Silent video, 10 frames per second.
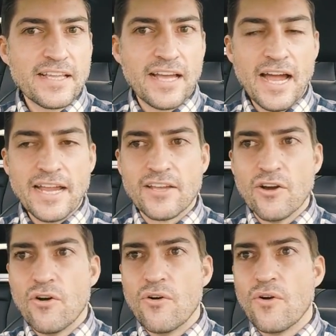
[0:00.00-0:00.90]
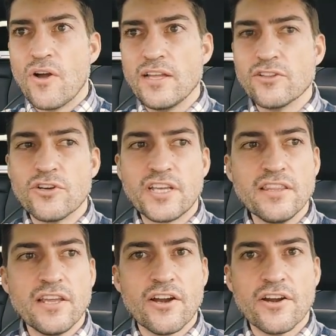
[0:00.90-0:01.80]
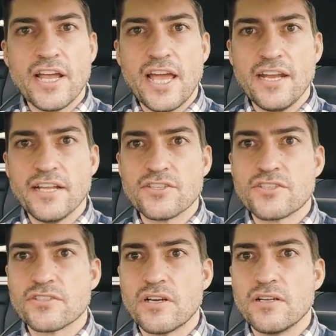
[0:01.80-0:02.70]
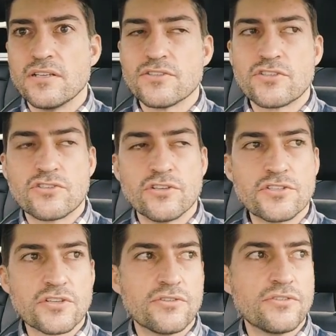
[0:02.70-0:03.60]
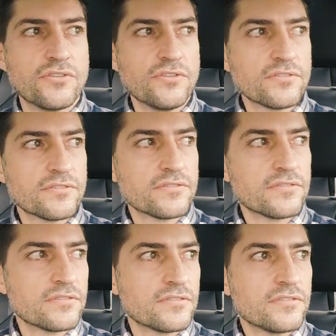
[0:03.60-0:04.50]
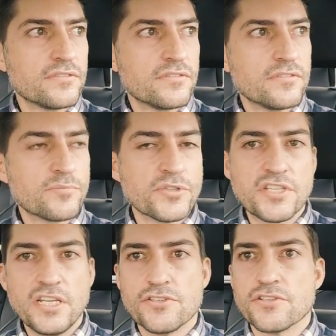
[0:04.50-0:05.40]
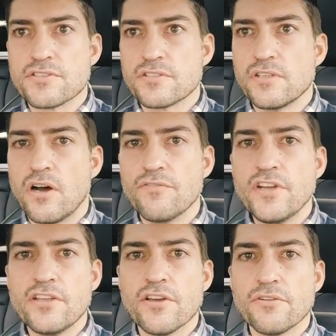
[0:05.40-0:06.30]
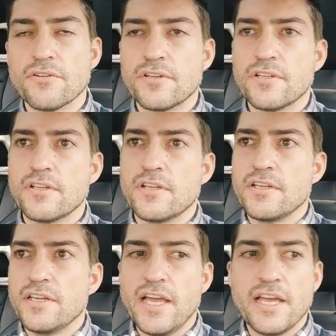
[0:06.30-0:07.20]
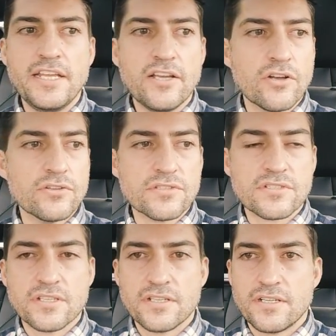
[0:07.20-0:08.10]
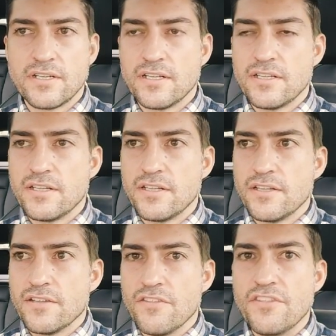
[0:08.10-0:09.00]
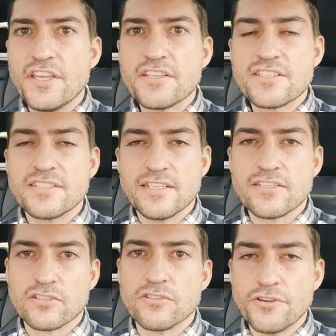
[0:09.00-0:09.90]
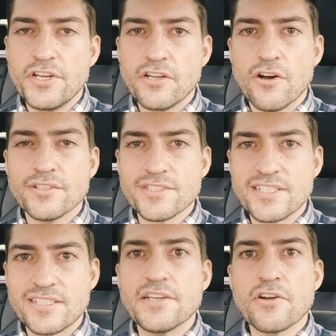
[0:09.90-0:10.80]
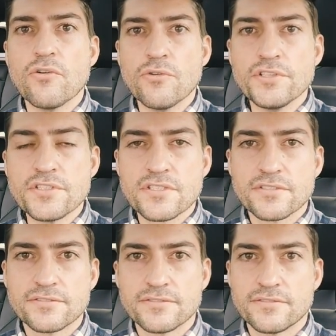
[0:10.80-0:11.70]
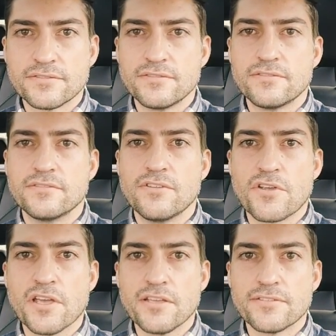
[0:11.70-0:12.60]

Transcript: I go, I look in there, and it's surgical procedures on video. And he goes, This is learning on steroids, okay?